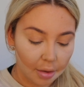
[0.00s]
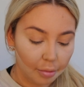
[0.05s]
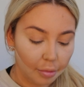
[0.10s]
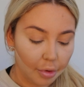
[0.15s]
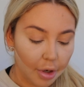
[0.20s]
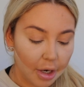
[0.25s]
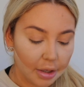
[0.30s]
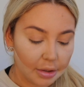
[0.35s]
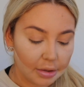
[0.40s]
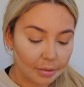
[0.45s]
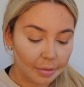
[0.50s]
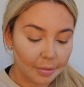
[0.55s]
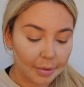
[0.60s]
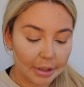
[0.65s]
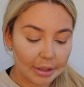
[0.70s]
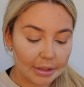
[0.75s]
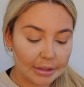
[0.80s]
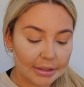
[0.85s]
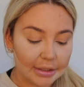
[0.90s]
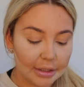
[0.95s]
brows with my
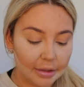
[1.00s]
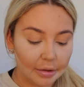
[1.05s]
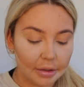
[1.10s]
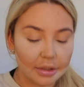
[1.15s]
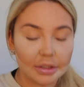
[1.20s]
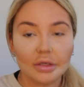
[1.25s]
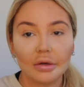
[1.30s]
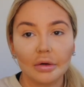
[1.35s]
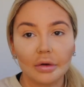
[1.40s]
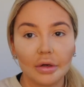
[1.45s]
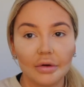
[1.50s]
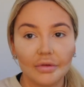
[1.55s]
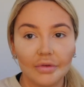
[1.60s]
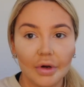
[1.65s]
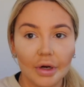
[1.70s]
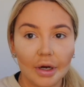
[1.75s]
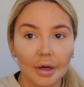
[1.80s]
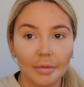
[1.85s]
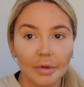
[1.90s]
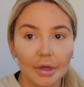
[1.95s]
concealer, it's not going to
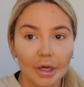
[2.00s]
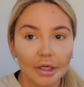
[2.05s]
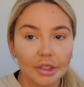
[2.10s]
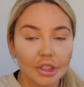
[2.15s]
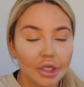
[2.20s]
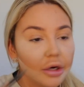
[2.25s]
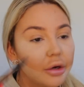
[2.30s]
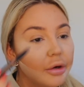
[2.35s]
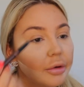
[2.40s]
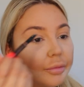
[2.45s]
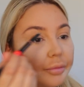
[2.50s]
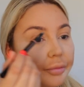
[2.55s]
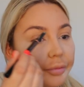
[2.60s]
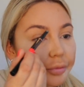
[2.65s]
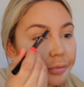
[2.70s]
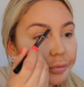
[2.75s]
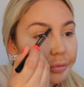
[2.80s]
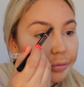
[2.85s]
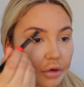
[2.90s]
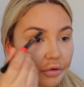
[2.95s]
fuck up the eyeshadow.
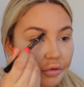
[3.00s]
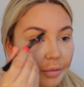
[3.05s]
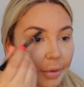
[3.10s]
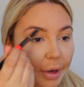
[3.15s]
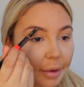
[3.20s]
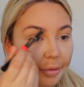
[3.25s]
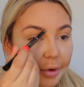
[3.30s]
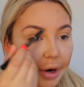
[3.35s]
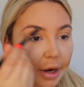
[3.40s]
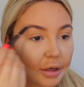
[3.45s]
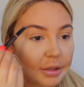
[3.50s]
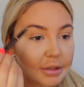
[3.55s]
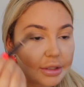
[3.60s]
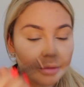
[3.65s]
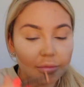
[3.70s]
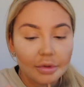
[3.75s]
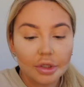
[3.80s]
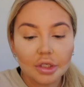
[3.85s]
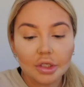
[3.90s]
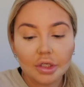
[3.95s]
So for my brows,
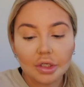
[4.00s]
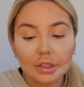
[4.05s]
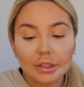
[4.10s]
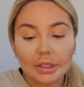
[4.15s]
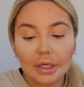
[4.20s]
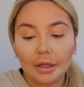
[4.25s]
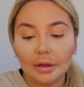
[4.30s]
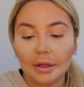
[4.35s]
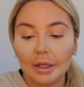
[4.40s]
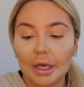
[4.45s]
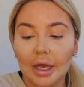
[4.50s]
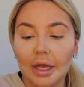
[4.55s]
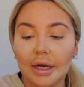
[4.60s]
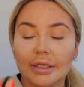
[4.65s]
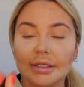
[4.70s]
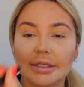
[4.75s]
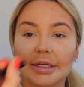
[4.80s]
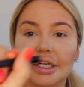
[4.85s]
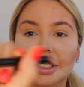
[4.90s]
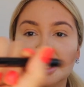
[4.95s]
I'm just using the
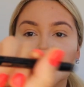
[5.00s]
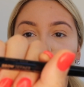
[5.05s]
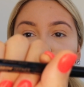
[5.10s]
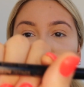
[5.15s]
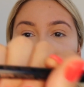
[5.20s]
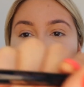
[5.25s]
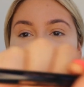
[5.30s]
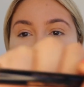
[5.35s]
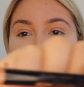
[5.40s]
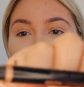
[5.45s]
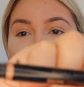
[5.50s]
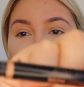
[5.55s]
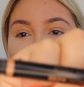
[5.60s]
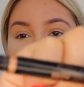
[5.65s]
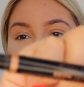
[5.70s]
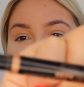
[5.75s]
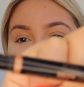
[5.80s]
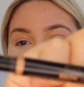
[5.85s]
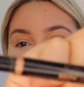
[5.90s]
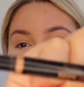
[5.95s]
Anastasia Beverly
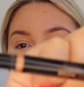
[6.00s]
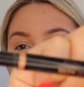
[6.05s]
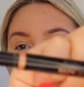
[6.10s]
Hills